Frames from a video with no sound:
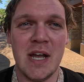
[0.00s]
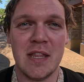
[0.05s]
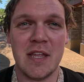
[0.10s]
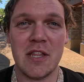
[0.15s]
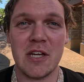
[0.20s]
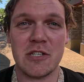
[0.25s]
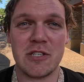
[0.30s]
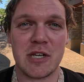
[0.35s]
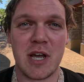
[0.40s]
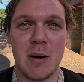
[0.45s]
then
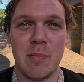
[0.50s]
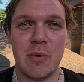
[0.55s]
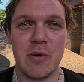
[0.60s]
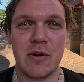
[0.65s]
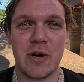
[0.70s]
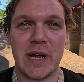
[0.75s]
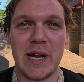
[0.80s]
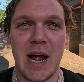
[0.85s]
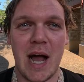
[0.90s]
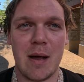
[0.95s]
there's a couple
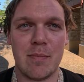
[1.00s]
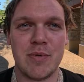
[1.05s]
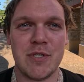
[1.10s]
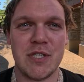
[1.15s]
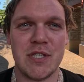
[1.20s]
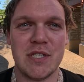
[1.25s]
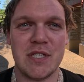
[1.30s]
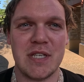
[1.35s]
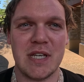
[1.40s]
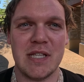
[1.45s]
great
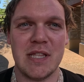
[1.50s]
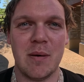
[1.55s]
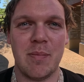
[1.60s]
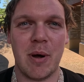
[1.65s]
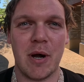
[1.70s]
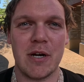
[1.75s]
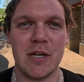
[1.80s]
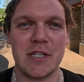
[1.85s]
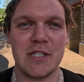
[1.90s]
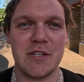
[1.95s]
options in the
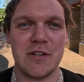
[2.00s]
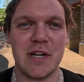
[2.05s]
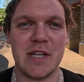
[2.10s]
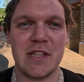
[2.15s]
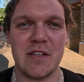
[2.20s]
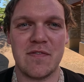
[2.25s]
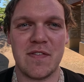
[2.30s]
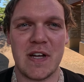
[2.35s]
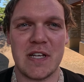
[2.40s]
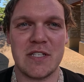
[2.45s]
park during
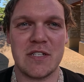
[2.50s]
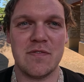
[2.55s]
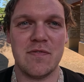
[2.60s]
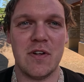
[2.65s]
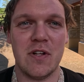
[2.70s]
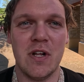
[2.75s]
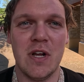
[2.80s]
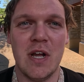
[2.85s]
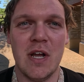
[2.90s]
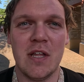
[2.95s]
the festival.